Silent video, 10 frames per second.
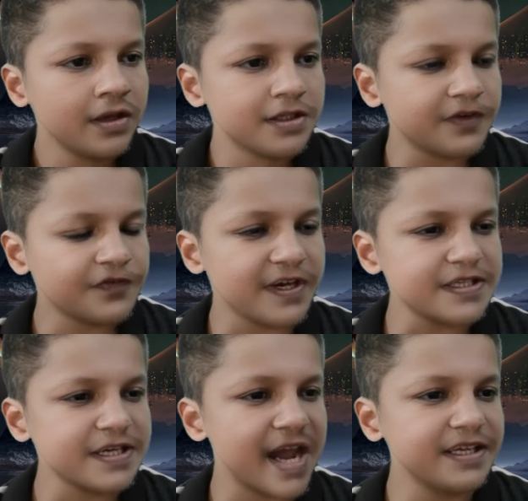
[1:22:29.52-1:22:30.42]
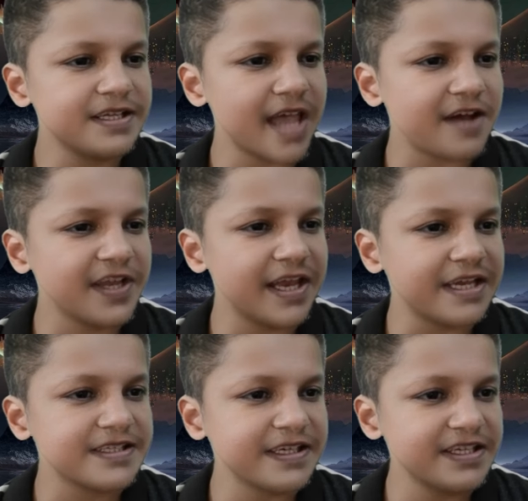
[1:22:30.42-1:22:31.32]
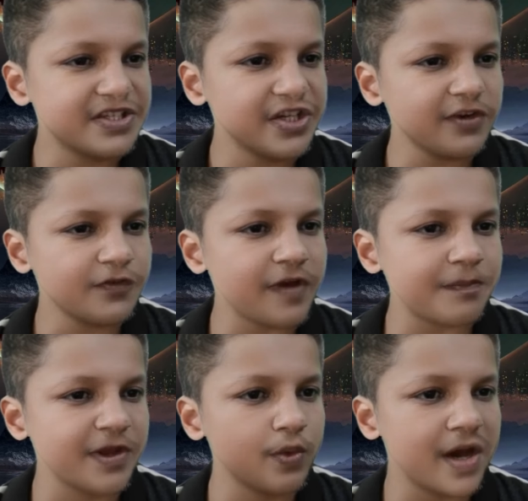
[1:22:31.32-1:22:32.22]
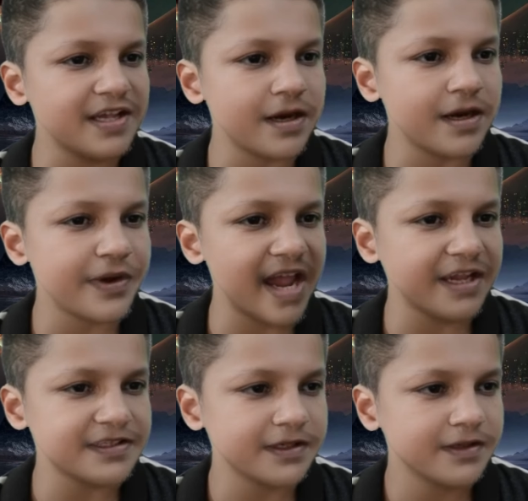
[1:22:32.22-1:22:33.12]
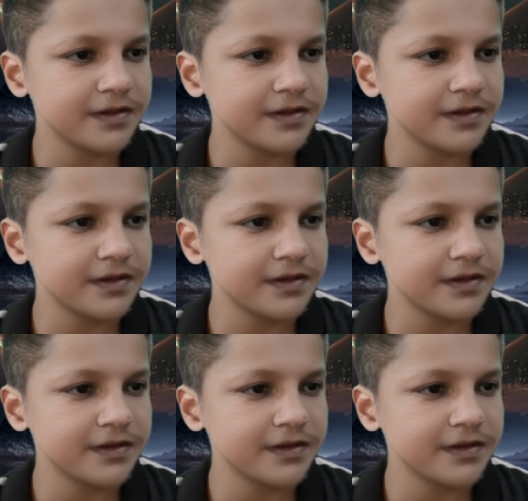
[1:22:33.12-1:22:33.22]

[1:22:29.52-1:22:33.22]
The first Guardians of the Galaxy's chief weapon was surprise.